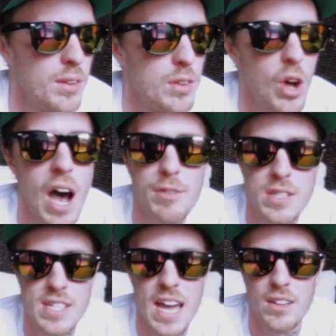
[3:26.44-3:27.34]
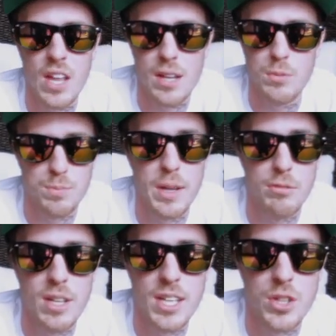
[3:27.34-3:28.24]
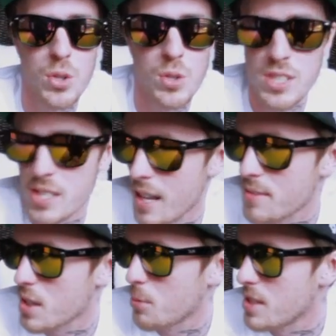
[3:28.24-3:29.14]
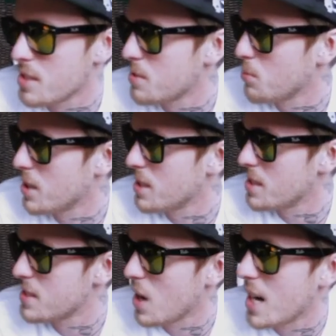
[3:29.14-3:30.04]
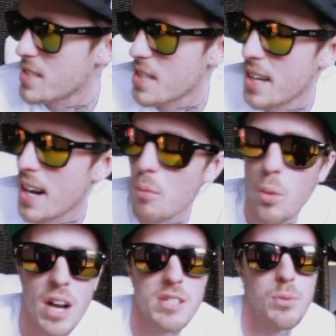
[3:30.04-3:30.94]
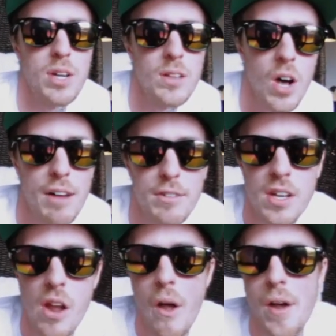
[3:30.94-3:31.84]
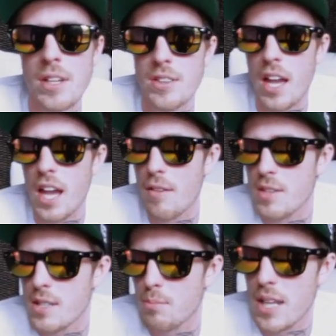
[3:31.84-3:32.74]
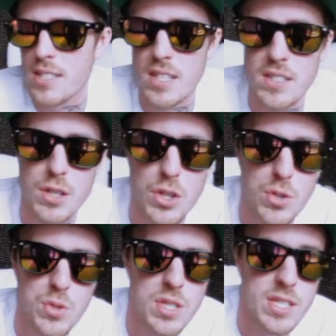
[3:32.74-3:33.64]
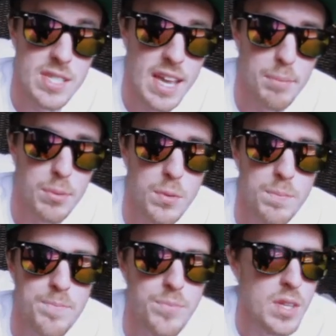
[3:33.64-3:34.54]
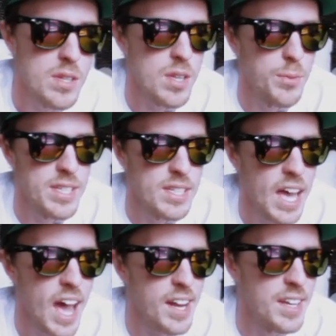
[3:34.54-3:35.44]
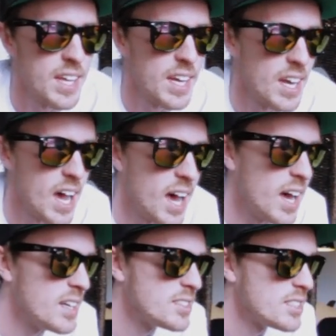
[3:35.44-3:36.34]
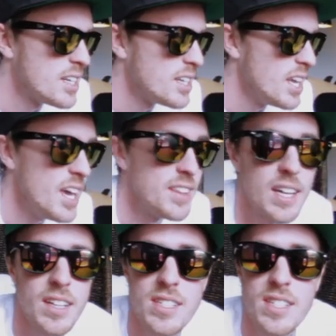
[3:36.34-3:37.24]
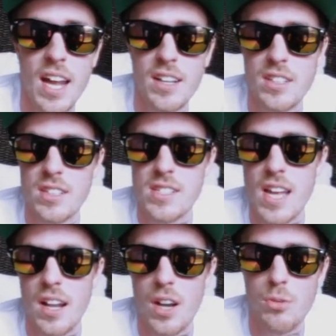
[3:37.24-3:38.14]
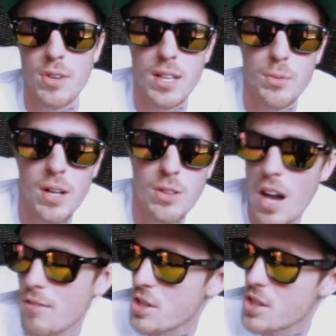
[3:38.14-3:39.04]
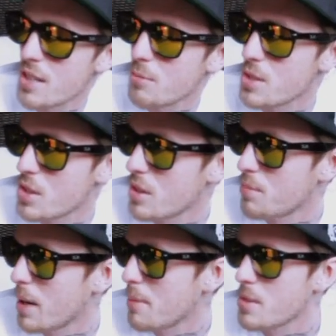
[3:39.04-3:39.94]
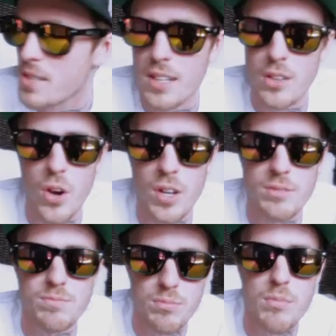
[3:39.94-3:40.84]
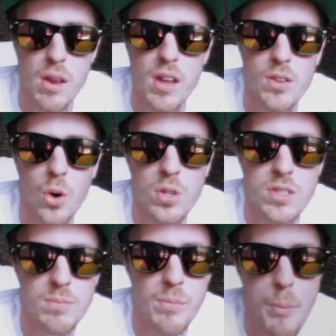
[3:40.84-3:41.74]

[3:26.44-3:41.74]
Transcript: live it sounded like it would be really cool and stuff, so we decided to hit up Whitest Boy Alive, and they gave us the blessing to use the sample, so we did that. And then yeah, and then it started going really well live and shit. It was good. People sing along, and awesome.